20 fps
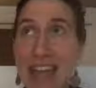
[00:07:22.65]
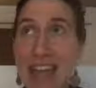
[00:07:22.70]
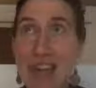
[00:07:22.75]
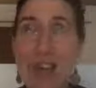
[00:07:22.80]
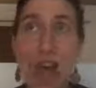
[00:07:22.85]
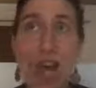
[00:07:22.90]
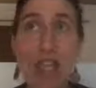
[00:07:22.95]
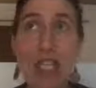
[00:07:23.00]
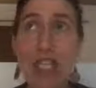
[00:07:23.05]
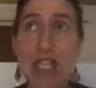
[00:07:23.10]

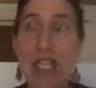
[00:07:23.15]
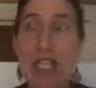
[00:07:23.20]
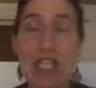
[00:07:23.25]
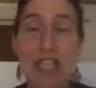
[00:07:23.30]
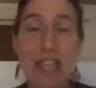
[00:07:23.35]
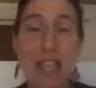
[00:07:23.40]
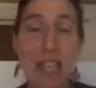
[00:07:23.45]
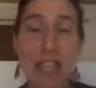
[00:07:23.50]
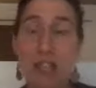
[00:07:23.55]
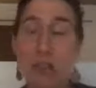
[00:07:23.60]
And
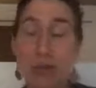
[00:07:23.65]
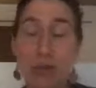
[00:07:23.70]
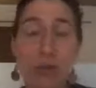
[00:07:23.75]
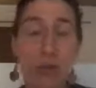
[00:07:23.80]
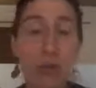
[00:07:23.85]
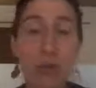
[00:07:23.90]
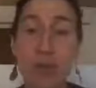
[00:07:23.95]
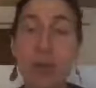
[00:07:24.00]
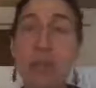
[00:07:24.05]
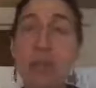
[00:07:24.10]
not
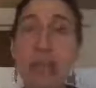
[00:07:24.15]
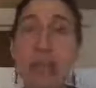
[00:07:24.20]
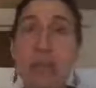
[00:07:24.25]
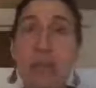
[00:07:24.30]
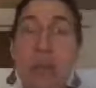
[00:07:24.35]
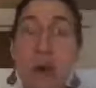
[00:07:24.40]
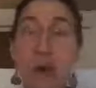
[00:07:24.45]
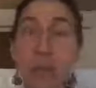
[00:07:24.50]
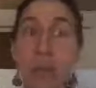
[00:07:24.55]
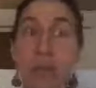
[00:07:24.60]
just like those
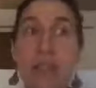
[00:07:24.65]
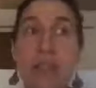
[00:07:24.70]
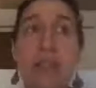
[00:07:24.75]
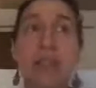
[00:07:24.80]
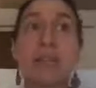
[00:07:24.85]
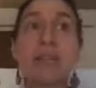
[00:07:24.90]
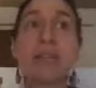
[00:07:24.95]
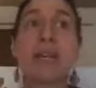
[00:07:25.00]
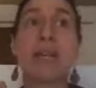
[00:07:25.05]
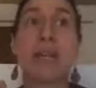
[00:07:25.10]

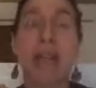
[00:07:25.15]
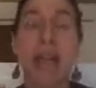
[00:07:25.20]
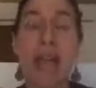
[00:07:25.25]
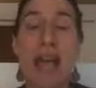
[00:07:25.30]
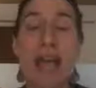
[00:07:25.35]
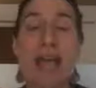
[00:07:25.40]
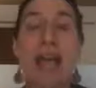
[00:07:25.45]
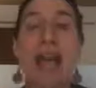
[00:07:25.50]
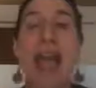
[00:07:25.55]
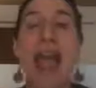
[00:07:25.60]
brilliant
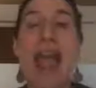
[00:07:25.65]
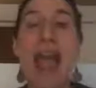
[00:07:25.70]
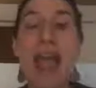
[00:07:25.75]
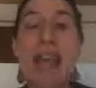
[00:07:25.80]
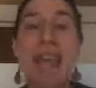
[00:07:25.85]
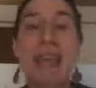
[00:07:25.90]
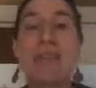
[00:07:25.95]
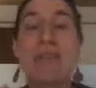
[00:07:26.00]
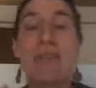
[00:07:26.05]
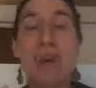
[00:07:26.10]
moments, but
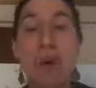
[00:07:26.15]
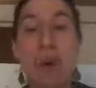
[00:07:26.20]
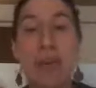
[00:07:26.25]
again,